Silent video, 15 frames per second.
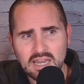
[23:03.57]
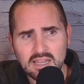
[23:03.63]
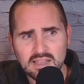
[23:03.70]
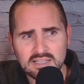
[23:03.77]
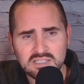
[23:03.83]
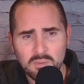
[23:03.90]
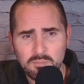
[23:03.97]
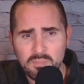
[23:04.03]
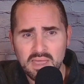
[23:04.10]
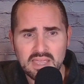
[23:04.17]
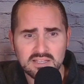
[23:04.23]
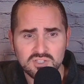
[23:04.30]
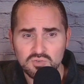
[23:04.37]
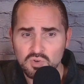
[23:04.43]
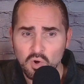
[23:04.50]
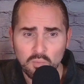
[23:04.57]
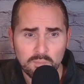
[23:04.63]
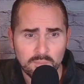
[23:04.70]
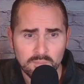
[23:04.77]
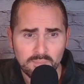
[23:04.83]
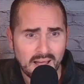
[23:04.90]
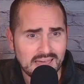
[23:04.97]
That's a base. You can go
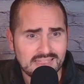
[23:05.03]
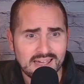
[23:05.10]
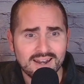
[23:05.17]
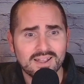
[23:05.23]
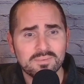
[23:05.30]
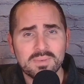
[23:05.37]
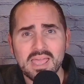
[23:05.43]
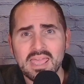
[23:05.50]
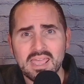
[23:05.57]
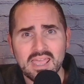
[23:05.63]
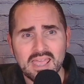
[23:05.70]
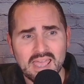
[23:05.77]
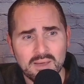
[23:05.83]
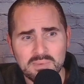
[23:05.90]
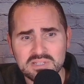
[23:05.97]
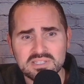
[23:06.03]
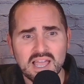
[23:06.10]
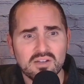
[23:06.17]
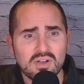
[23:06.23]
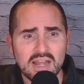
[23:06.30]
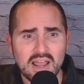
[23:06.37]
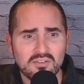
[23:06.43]
buy that on MSI
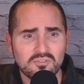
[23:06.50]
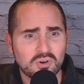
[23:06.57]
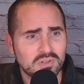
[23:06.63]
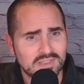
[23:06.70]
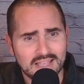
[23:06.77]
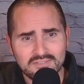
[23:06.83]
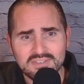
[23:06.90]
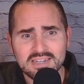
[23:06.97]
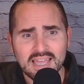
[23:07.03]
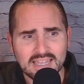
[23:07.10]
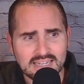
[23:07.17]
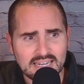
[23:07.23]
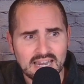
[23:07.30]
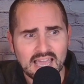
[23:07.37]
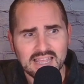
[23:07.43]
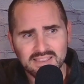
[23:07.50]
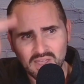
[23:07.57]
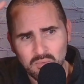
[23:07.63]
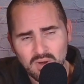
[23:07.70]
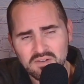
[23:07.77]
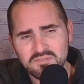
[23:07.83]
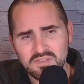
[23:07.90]
right now for $11.99. They
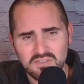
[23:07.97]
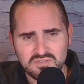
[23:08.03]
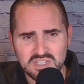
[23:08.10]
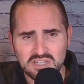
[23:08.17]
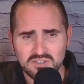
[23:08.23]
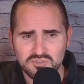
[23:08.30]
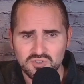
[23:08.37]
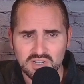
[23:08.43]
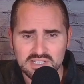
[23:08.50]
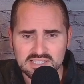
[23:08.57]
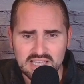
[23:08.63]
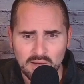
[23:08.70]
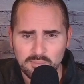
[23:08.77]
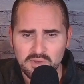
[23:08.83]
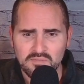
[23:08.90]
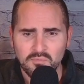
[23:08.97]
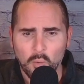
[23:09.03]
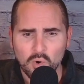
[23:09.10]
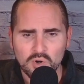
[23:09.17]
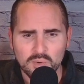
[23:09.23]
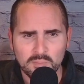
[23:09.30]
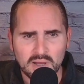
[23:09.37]
want $15. They're trying to scalp you
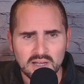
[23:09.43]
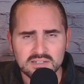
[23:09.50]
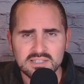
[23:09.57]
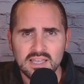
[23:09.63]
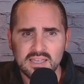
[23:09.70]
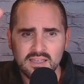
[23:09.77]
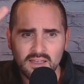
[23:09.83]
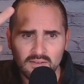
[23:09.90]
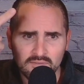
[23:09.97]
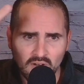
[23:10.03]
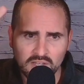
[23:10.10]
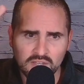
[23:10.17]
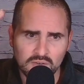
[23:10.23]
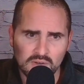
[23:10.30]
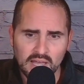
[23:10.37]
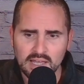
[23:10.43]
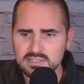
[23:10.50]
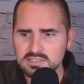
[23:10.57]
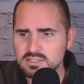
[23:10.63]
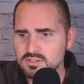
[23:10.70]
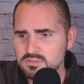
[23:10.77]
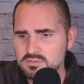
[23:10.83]
$400. Fuck you guys,
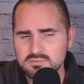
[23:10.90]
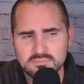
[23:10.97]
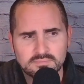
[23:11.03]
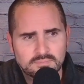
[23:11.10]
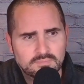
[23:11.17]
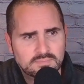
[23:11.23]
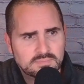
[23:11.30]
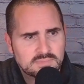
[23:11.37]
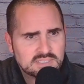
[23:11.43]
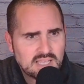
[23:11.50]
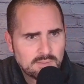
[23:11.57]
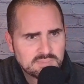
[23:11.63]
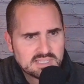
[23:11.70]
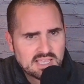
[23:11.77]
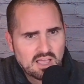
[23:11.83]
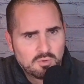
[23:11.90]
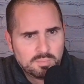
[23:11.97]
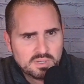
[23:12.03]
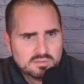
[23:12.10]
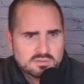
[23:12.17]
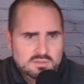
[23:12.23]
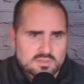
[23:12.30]
dude. Stop
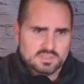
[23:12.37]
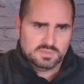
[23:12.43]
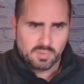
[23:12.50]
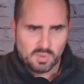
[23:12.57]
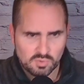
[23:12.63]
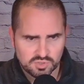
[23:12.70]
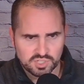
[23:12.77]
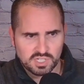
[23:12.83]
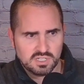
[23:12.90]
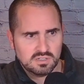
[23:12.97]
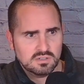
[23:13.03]
scalping. It's bullshit.